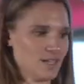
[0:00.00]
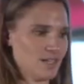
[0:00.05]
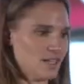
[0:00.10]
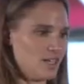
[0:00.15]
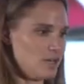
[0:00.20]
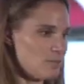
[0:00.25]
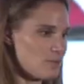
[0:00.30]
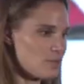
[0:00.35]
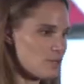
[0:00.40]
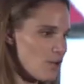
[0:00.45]

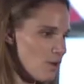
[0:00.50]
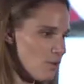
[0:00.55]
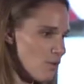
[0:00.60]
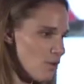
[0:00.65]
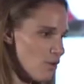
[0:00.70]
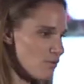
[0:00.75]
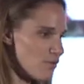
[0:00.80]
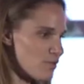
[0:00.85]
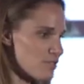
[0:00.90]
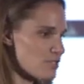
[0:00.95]
He would go
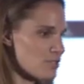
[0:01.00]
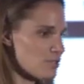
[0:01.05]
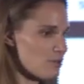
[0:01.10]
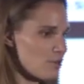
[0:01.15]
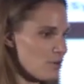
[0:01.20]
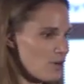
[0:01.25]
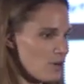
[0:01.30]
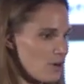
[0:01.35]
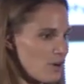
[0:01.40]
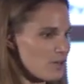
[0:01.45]
over to
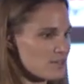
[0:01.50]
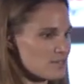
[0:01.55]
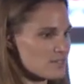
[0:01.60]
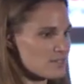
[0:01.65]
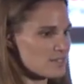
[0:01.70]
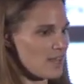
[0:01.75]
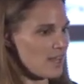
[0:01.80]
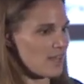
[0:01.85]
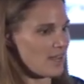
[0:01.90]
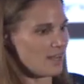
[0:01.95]
a girl and
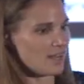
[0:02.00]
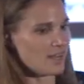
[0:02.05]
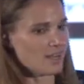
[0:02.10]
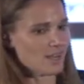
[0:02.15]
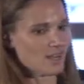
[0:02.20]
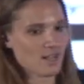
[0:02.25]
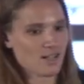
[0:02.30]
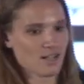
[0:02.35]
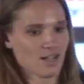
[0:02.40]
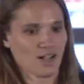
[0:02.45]
say,
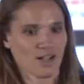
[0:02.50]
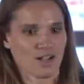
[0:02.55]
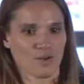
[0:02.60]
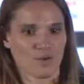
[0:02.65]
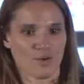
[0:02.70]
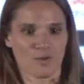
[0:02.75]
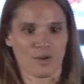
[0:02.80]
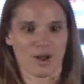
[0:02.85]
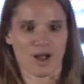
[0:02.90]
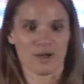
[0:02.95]

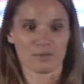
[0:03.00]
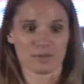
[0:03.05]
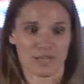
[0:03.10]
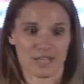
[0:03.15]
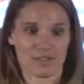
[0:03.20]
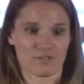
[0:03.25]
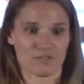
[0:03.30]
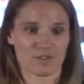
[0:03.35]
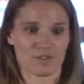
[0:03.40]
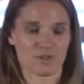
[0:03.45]
I would
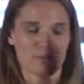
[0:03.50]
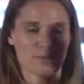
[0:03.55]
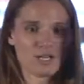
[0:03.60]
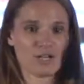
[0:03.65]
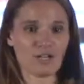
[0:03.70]
like for you to be